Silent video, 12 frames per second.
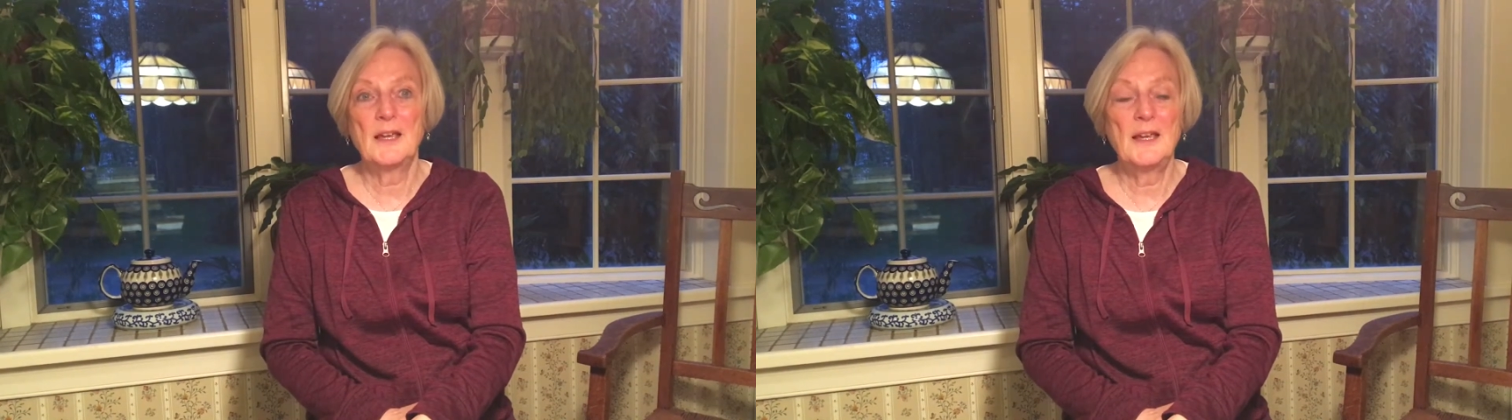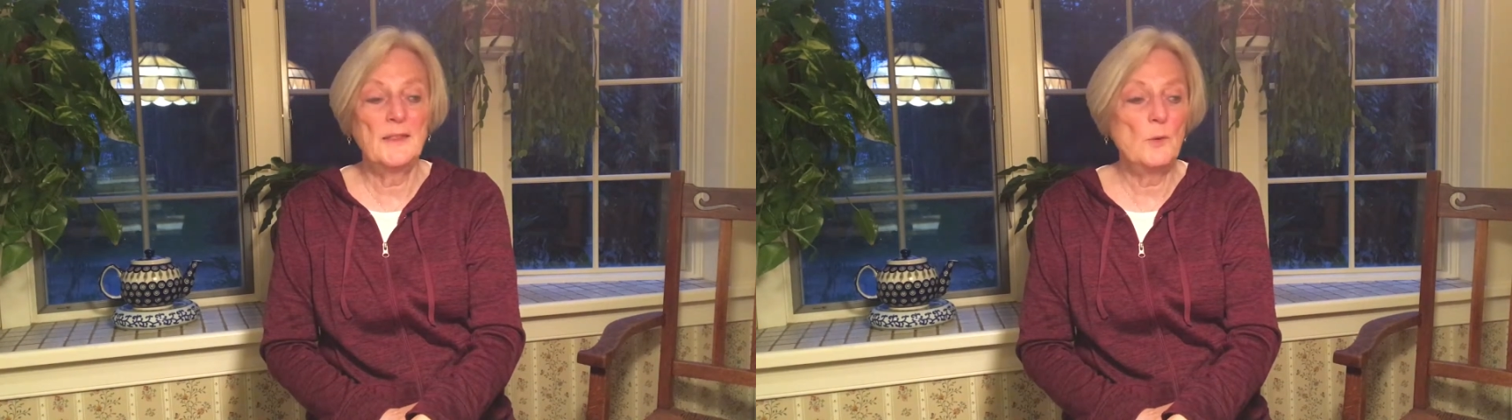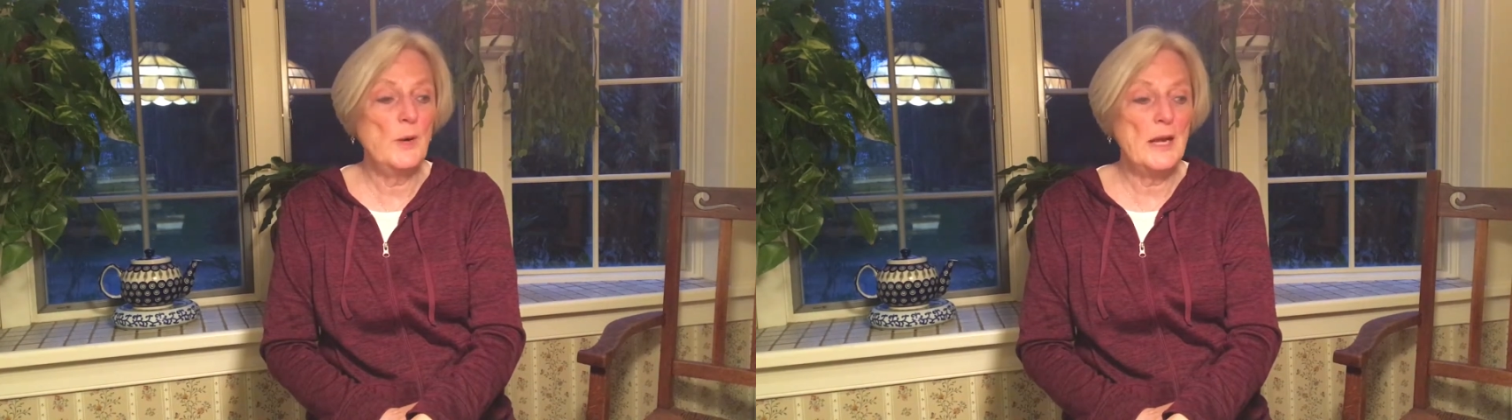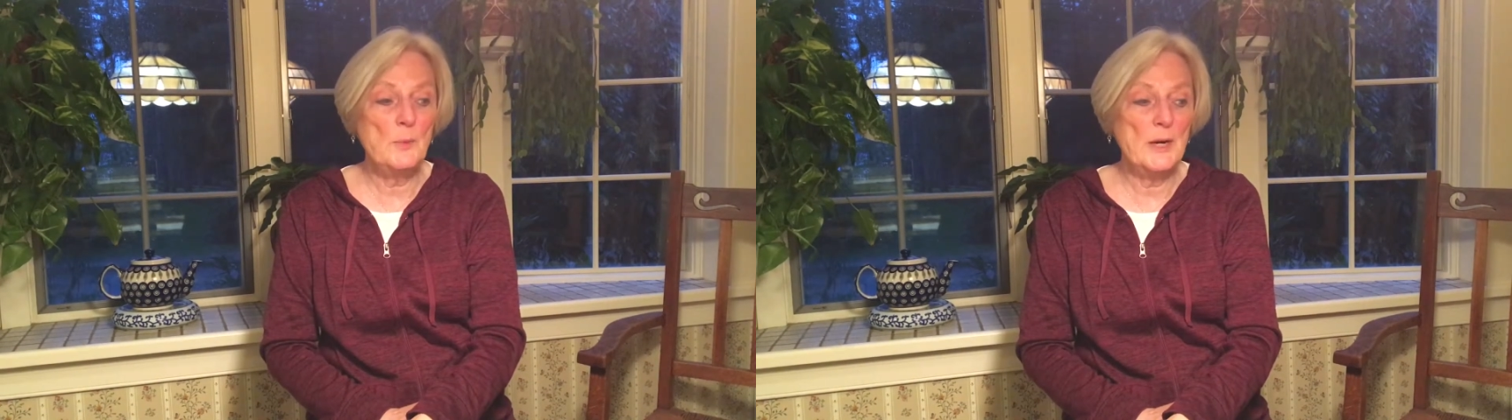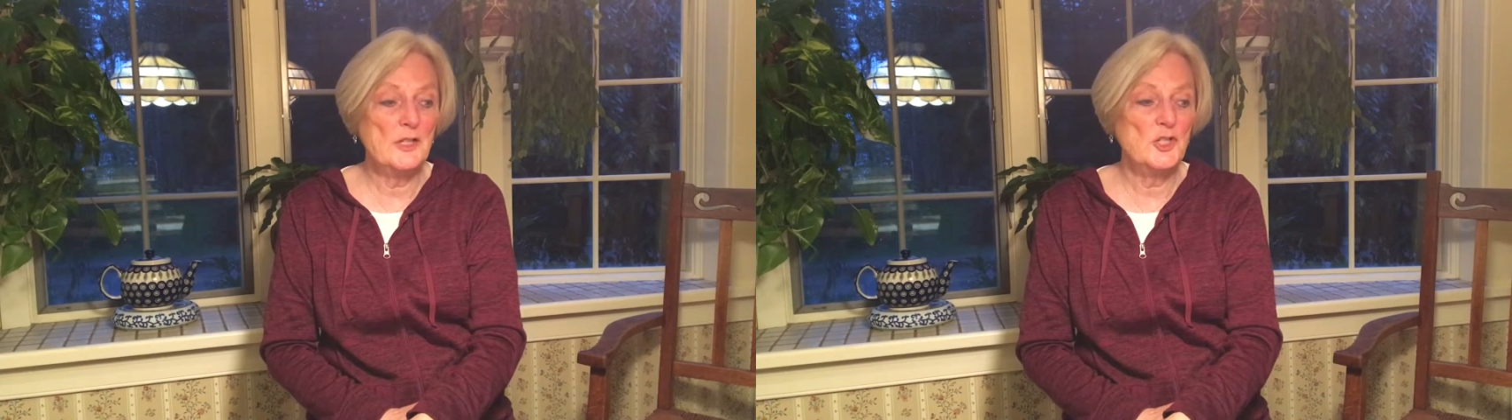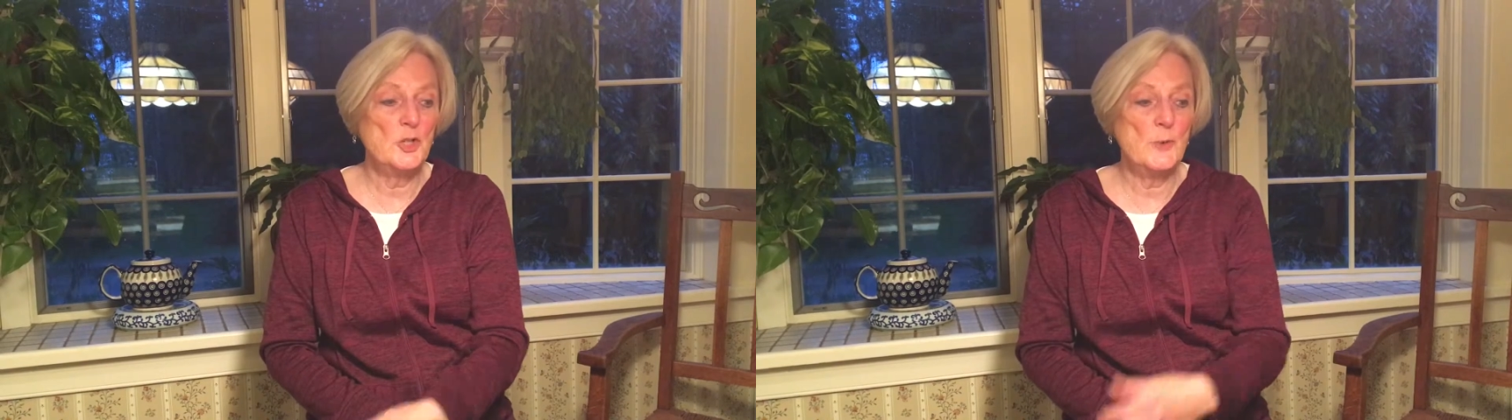And the way
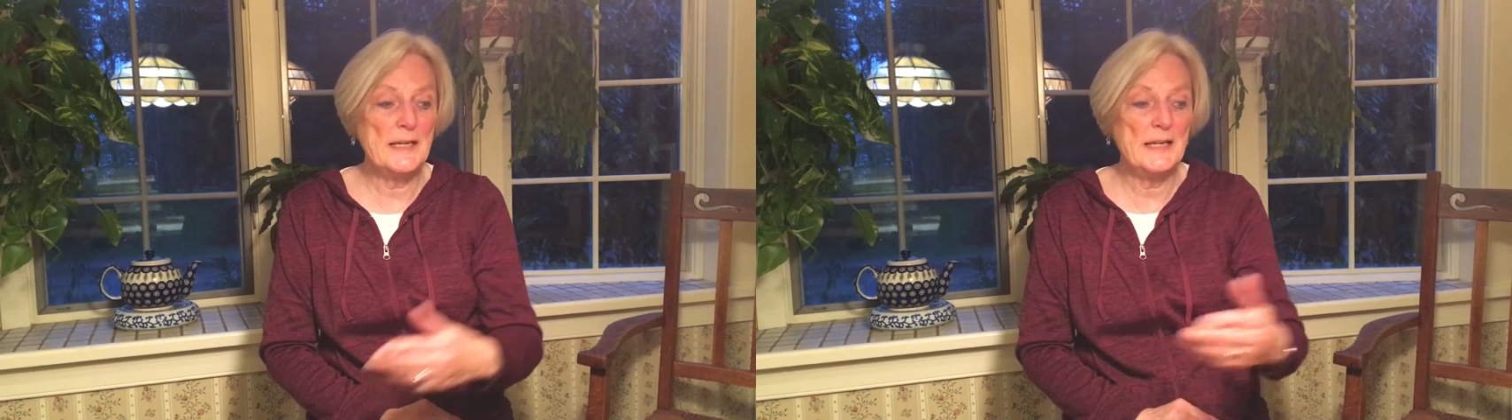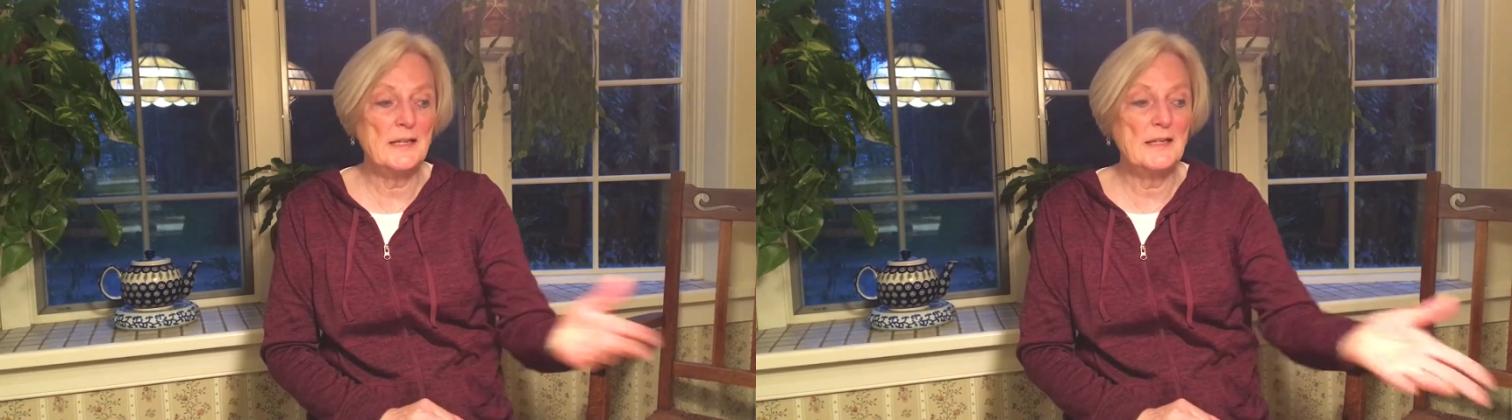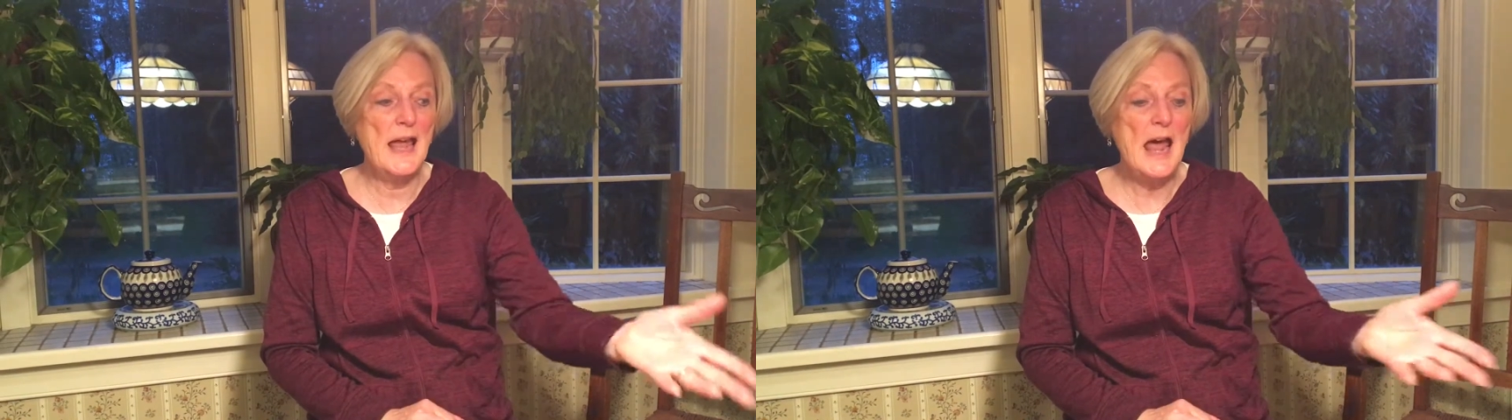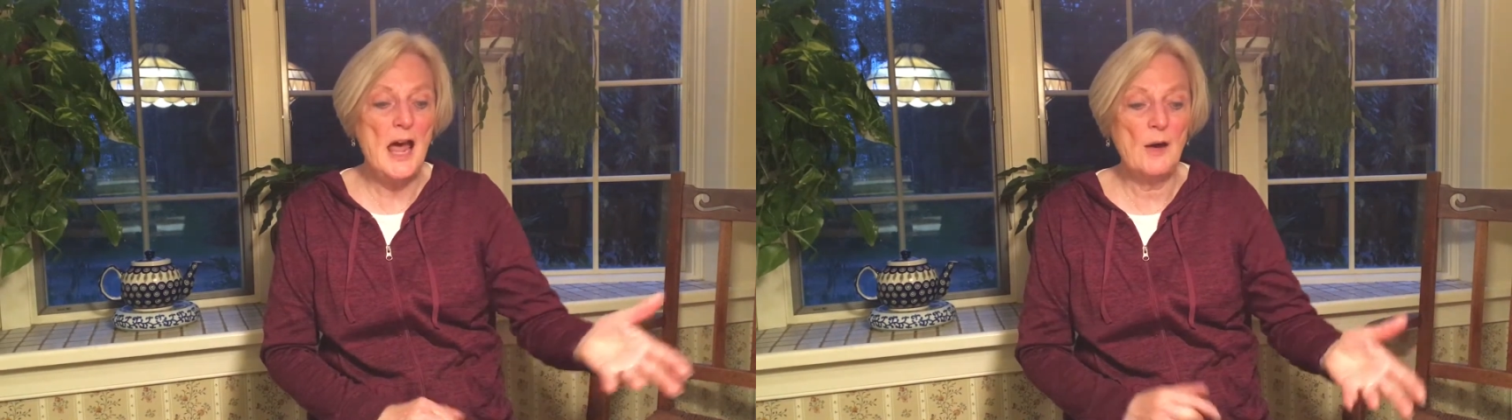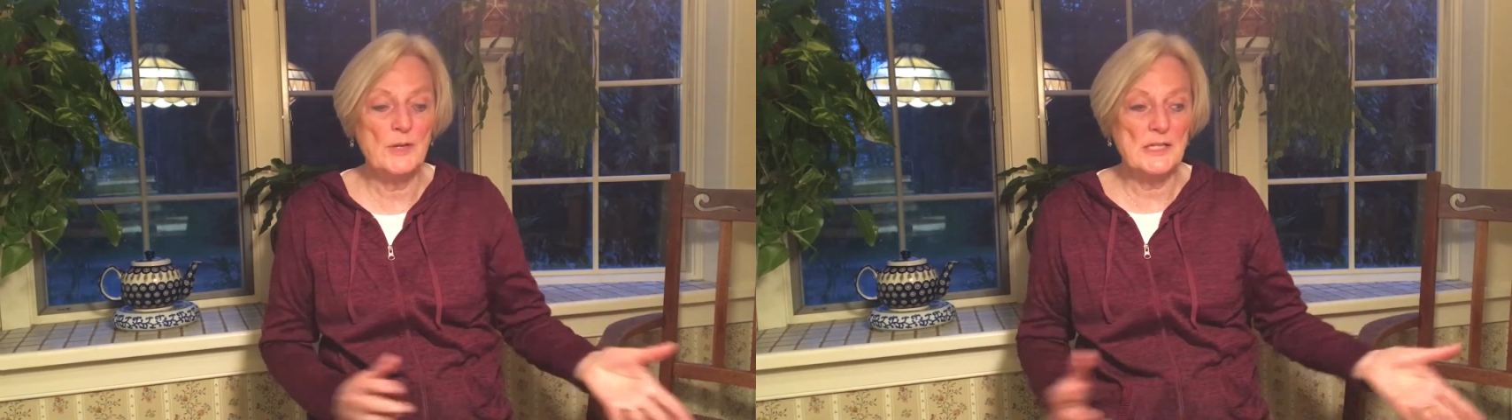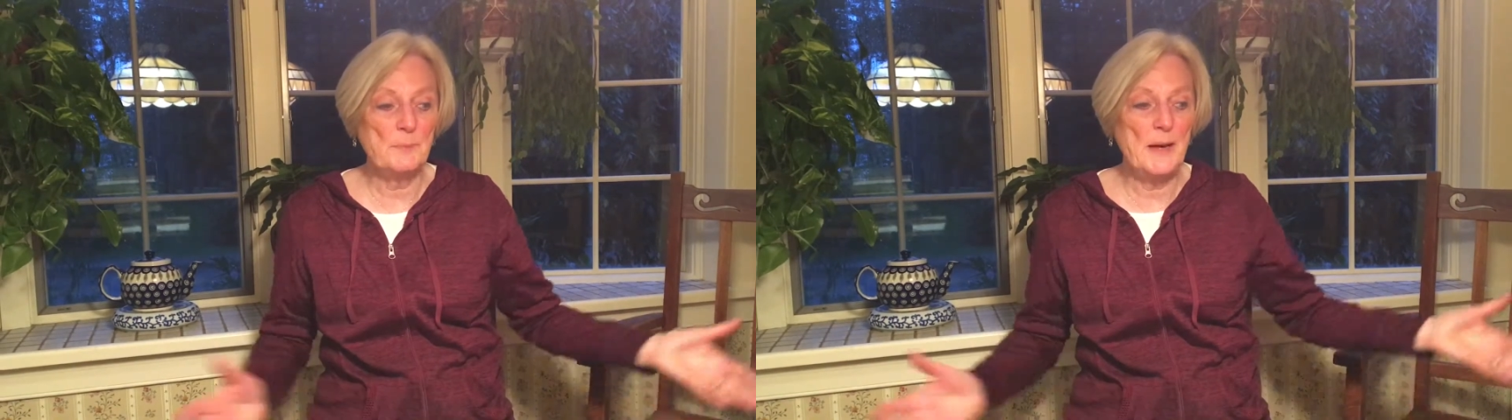we're doing it
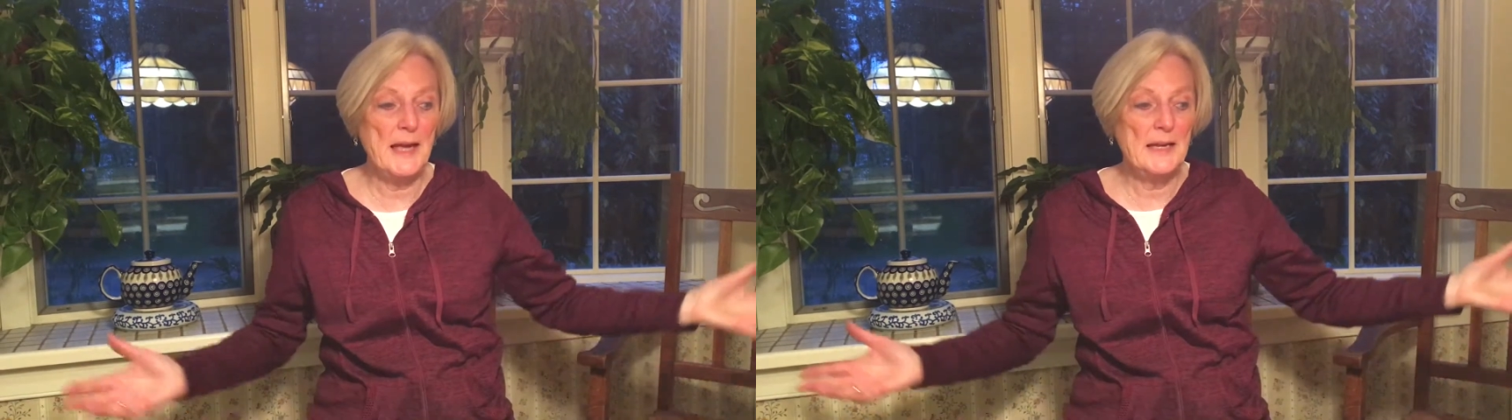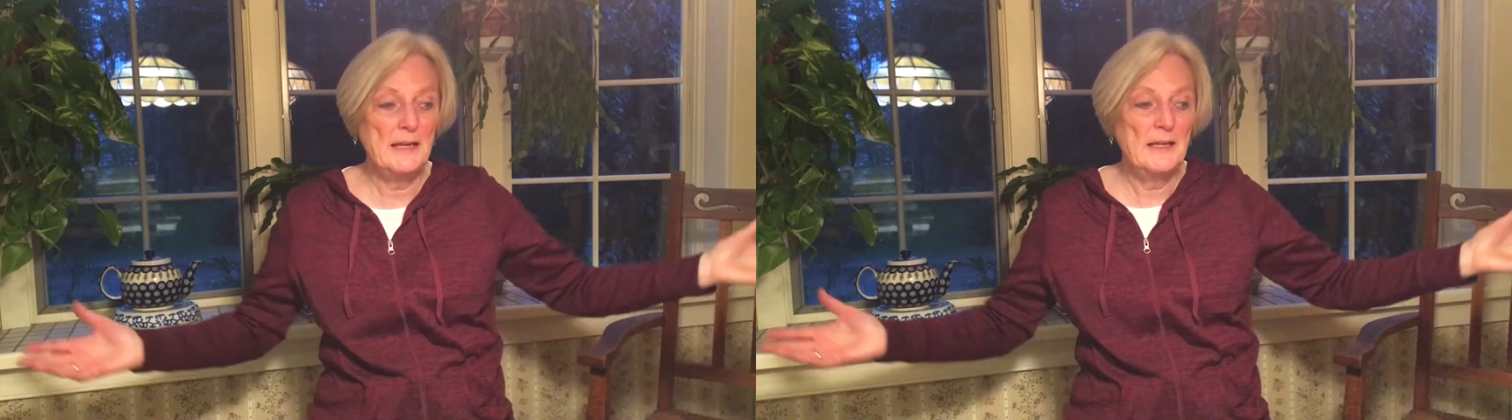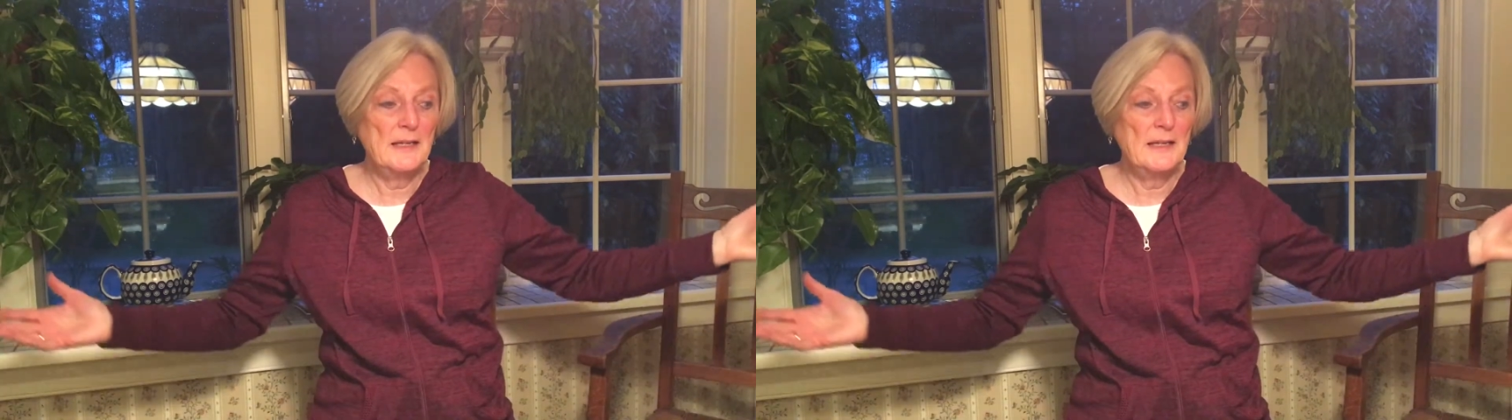now is by